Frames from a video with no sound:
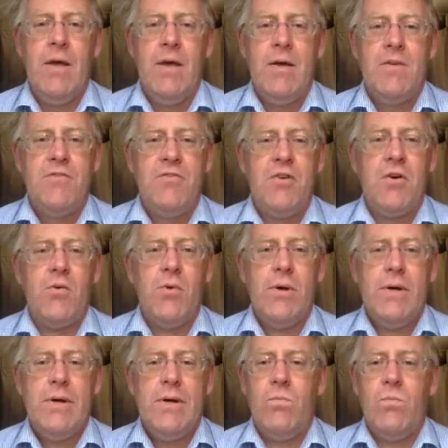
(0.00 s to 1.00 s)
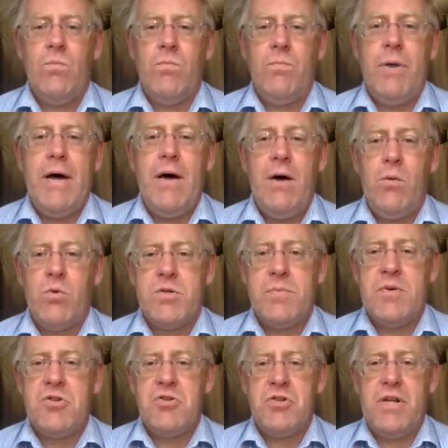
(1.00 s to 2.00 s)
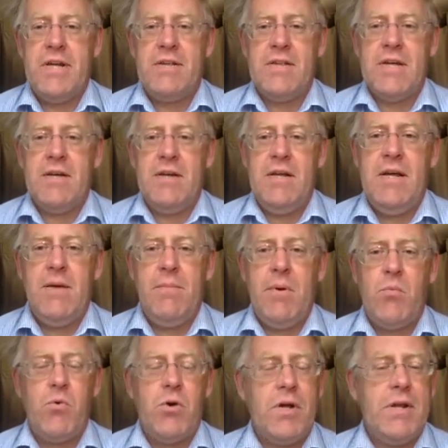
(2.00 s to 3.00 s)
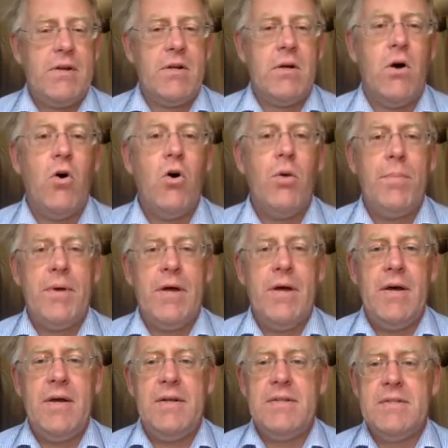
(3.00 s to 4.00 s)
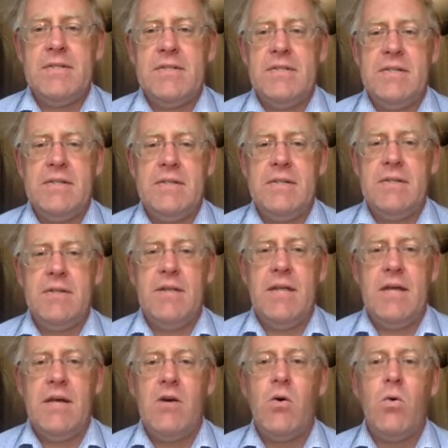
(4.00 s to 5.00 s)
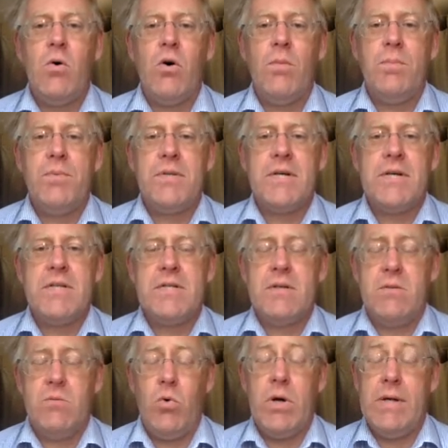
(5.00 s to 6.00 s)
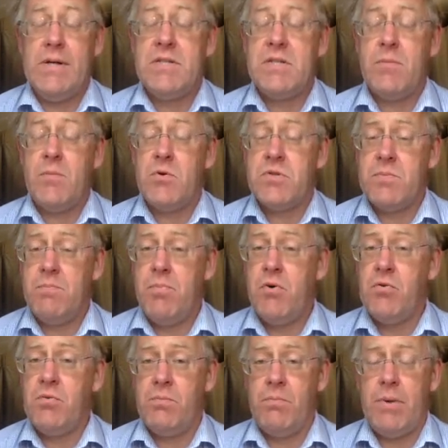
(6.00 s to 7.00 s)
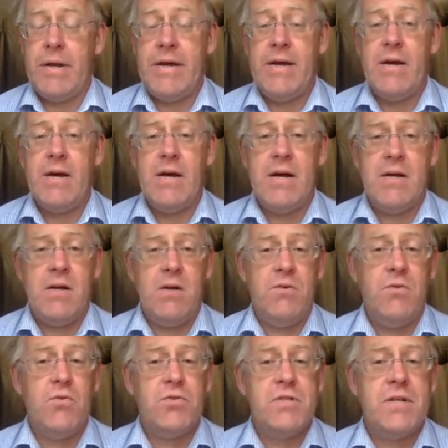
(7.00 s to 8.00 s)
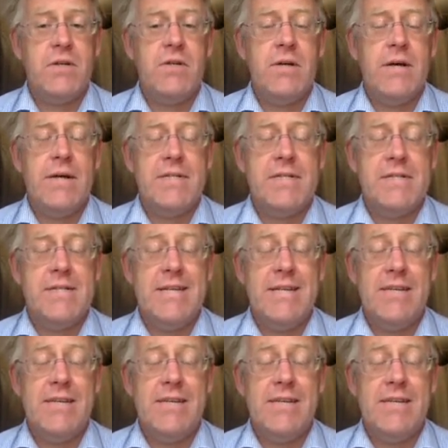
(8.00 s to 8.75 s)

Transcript: So, Per was mentioning that he had been working at Co-op, and uh, the Co-op does well. It's the most important player at, Nordic, at the